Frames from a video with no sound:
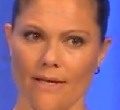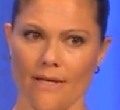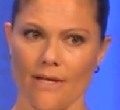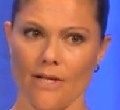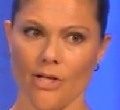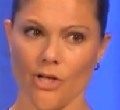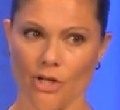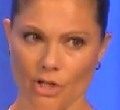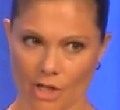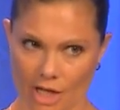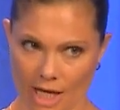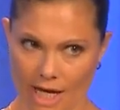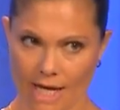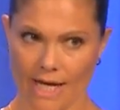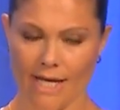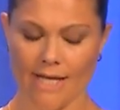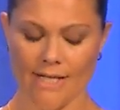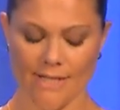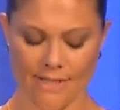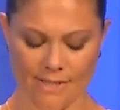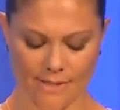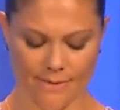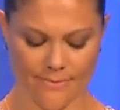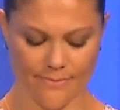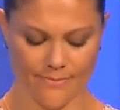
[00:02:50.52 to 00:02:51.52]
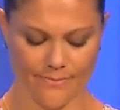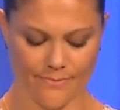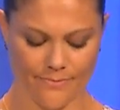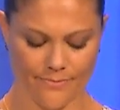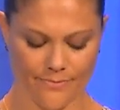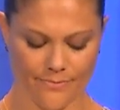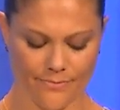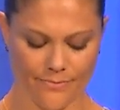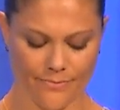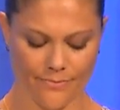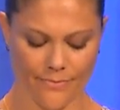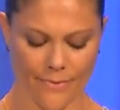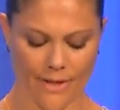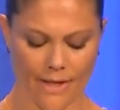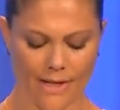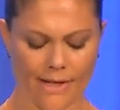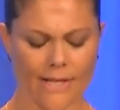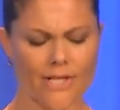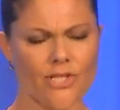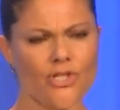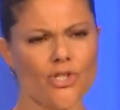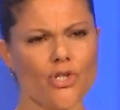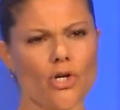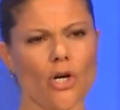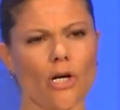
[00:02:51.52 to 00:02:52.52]
Look ahead.
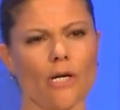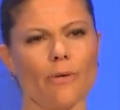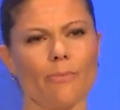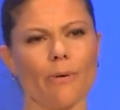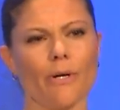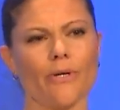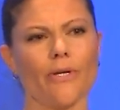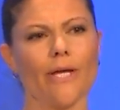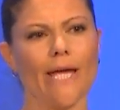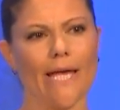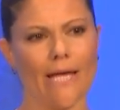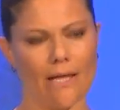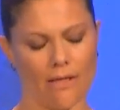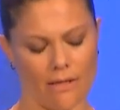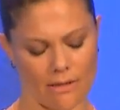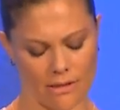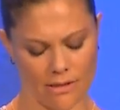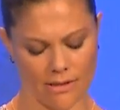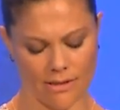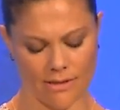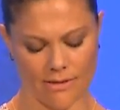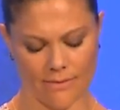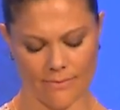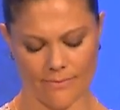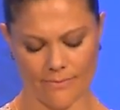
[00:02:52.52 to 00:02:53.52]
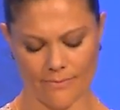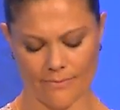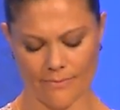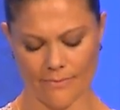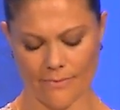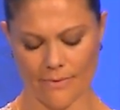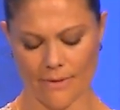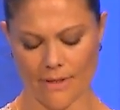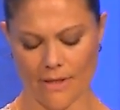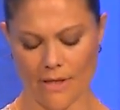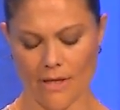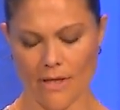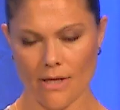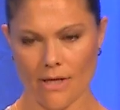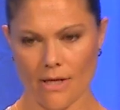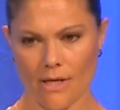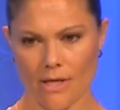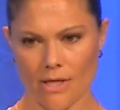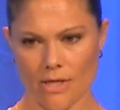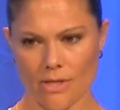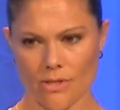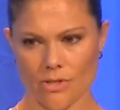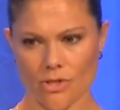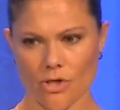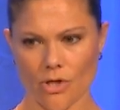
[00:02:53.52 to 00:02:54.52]
Let's talk about health.
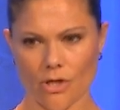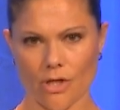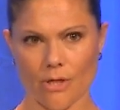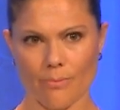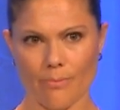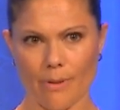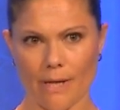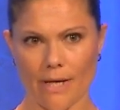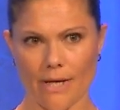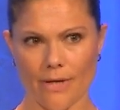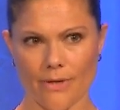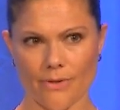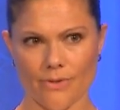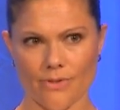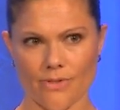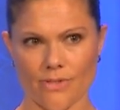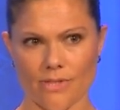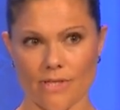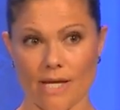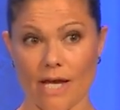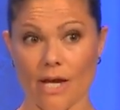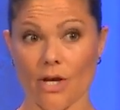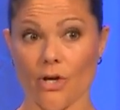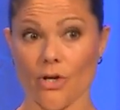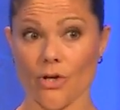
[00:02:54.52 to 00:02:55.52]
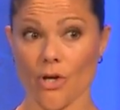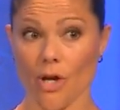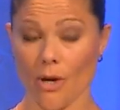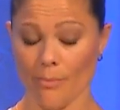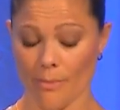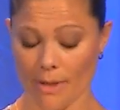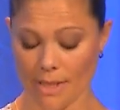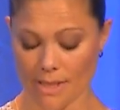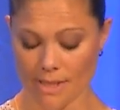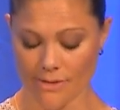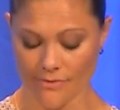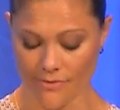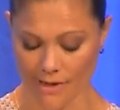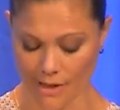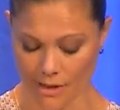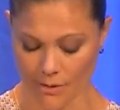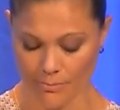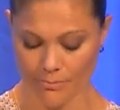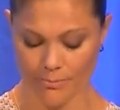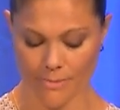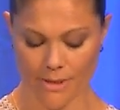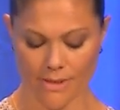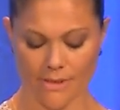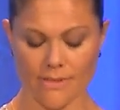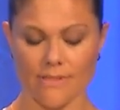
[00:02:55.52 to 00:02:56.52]
Talk about economic
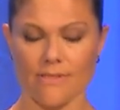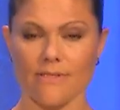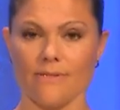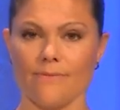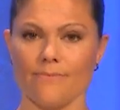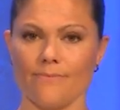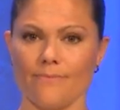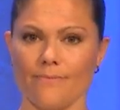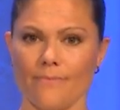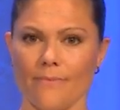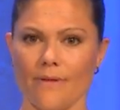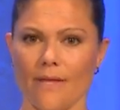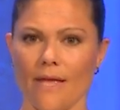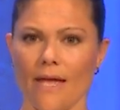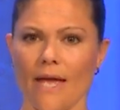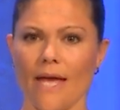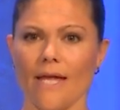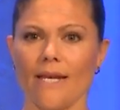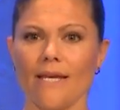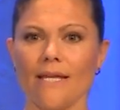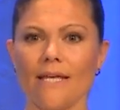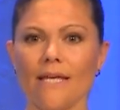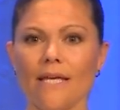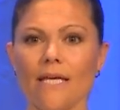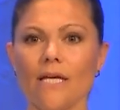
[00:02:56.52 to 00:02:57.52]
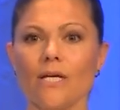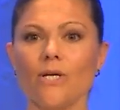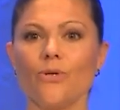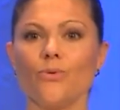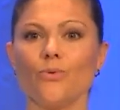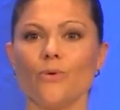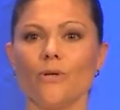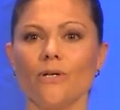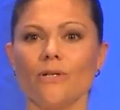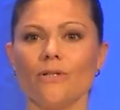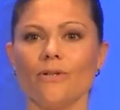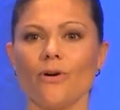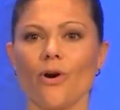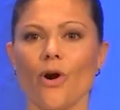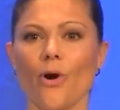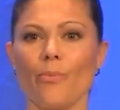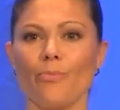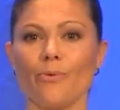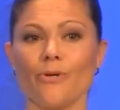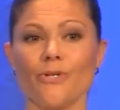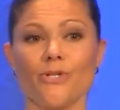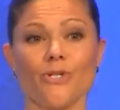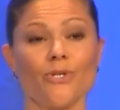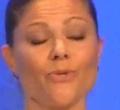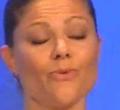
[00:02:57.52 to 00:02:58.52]
development and equal
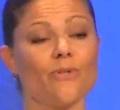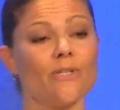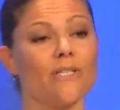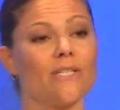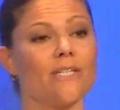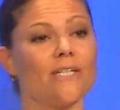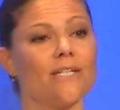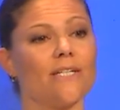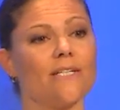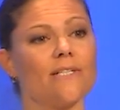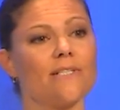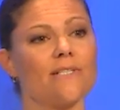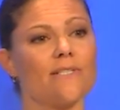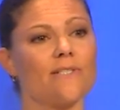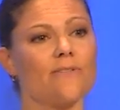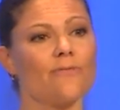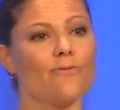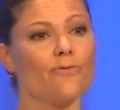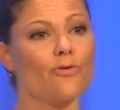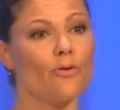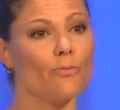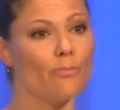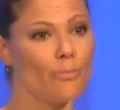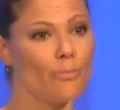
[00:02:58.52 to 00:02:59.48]
opportunities for